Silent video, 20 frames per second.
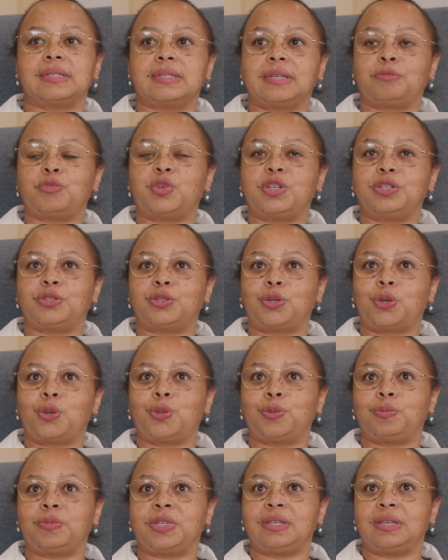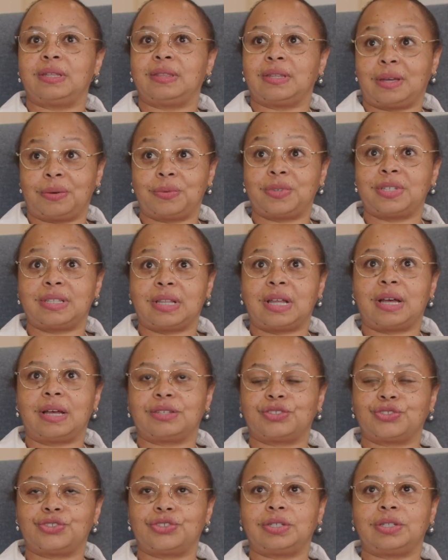Someone told me, and that was
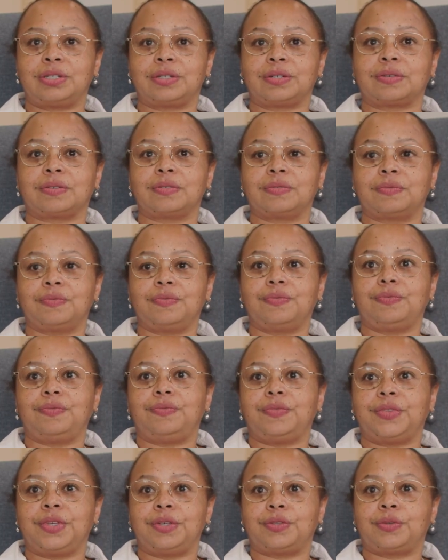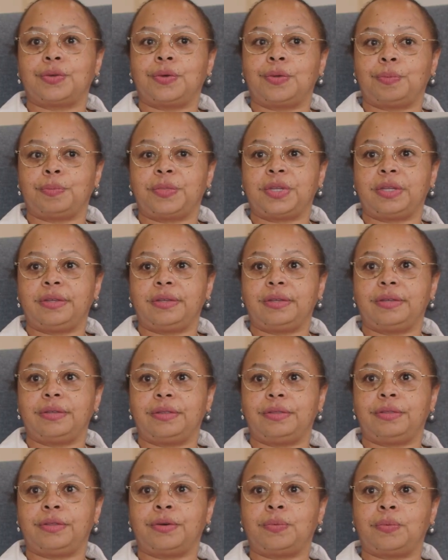last year, they told me
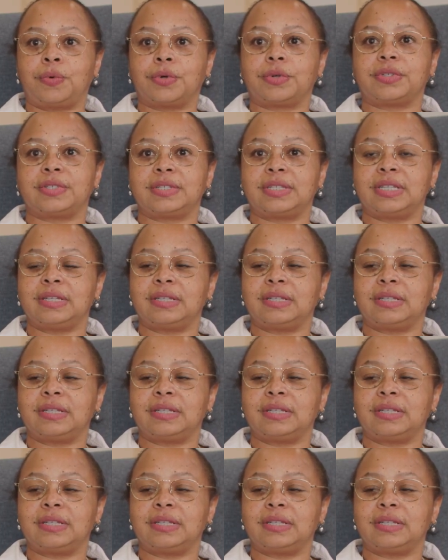the worst